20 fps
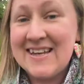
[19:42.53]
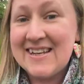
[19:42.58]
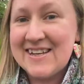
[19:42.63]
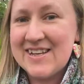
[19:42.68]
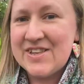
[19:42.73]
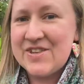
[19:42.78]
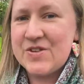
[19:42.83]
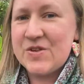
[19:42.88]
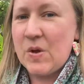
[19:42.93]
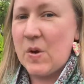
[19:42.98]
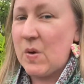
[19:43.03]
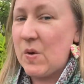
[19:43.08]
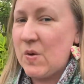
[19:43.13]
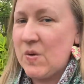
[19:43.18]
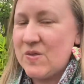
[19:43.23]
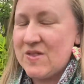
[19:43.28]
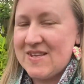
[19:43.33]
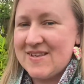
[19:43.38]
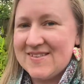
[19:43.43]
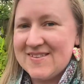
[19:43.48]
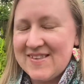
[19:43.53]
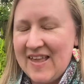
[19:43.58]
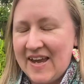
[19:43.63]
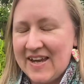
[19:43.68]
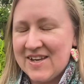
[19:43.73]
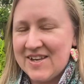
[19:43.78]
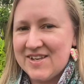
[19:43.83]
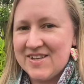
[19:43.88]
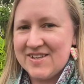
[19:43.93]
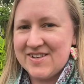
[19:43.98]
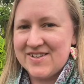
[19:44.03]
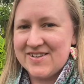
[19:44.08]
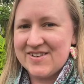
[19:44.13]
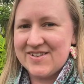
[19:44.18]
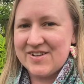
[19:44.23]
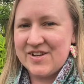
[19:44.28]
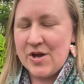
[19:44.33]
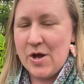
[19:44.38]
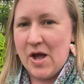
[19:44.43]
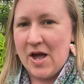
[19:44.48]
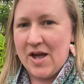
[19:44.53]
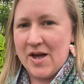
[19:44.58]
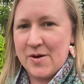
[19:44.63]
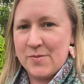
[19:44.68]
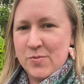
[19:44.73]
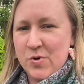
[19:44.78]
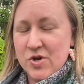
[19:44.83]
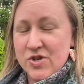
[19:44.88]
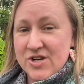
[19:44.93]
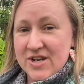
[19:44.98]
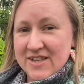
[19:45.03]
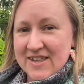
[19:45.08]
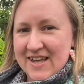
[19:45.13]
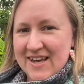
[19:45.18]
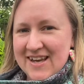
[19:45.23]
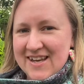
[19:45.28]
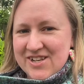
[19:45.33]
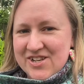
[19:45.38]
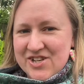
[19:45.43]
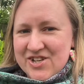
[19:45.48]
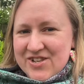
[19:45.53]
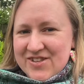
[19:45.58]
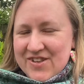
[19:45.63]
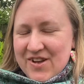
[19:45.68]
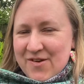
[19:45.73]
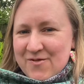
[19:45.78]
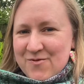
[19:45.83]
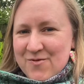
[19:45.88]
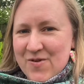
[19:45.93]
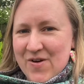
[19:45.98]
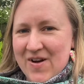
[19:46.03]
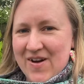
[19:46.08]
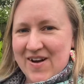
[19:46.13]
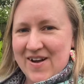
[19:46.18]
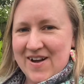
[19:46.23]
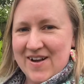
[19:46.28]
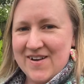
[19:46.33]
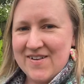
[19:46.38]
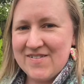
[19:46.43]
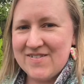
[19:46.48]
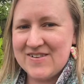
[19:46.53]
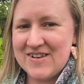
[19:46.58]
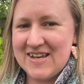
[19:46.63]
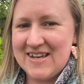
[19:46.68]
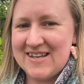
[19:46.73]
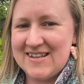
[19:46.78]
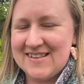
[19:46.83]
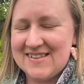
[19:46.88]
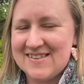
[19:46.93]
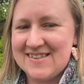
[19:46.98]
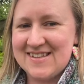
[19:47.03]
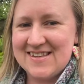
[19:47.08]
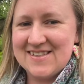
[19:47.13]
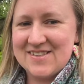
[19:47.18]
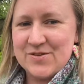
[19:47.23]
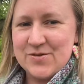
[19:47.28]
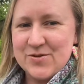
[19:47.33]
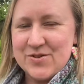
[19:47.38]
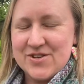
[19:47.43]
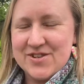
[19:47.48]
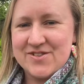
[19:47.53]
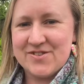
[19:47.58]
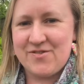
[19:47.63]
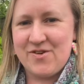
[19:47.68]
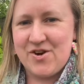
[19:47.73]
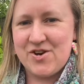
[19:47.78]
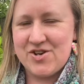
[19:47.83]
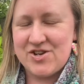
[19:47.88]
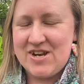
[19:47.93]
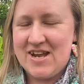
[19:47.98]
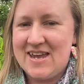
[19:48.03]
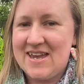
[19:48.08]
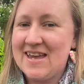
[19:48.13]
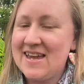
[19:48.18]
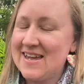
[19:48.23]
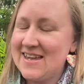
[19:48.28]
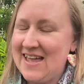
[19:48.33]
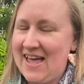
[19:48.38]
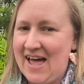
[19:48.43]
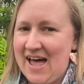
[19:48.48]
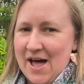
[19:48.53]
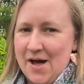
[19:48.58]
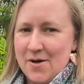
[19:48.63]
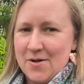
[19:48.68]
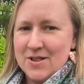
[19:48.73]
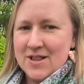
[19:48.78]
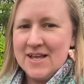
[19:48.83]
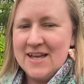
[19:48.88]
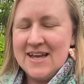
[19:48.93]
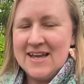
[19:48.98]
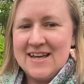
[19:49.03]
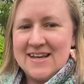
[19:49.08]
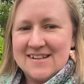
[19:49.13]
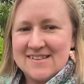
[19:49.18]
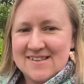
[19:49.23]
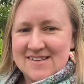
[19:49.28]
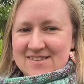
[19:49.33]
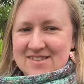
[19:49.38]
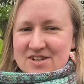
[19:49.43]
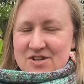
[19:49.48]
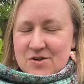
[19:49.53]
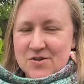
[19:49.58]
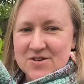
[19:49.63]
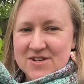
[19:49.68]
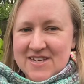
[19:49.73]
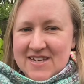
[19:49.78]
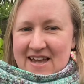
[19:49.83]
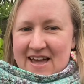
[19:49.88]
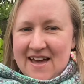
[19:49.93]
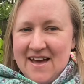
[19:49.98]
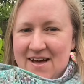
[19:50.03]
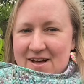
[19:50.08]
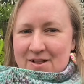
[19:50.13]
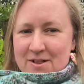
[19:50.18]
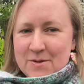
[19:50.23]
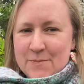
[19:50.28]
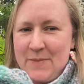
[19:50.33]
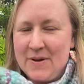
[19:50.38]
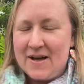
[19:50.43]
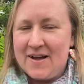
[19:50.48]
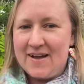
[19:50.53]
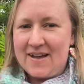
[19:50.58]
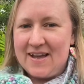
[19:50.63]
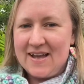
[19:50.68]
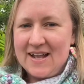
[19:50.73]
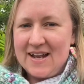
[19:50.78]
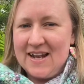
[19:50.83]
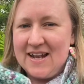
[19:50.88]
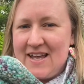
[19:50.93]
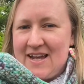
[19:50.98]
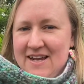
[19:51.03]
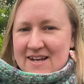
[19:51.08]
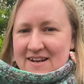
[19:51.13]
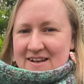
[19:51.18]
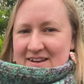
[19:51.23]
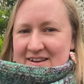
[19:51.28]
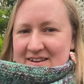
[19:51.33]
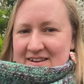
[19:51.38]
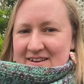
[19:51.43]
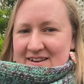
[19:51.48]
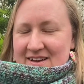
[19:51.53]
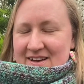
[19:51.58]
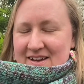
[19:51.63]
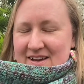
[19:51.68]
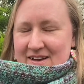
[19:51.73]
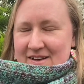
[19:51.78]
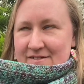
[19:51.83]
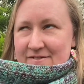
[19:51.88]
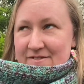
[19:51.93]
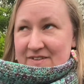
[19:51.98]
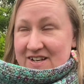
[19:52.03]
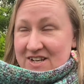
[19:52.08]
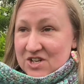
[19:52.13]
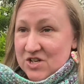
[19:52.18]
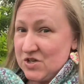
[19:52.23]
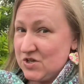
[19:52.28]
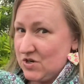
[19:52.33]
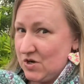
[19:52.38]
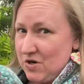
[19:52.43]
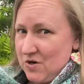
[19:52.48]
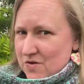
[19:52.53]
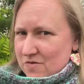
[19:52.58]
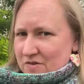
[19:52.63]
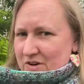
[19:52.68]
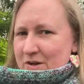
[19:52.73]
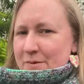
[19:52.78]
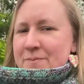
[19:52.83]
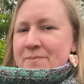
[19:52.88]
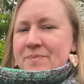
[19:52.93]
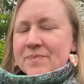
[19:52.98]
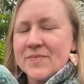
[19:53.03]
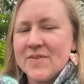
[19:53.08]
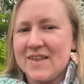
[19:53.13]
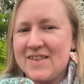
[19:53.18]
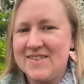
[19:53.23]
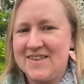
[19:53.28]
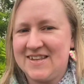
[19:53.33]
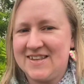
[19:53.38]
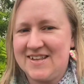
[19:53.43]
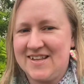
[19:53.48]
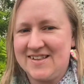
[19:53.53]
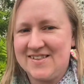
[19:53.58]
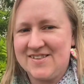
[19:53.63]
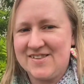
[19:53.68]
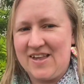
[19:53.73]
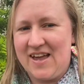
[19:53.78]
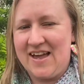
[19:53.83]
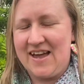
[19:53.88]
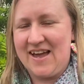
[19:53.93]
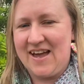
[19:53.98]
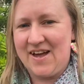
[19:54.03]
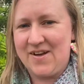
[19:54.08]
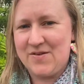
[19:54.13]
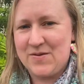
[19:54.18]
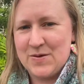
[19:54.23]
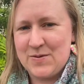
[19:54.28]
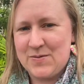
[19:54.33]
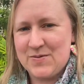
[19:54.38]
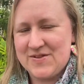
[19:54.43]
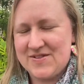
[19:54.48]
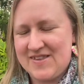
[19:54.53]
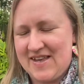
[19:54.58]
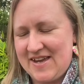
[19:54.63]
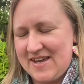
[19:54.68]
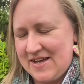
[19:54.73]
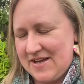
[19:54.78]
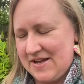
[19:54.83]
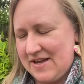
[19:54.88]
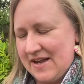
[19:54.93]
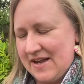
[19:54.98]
So the second project that has just arrived is this gorgeous crochet cowl. This is the Dotty cowl by Elena Fedotova. I think that's how you say it.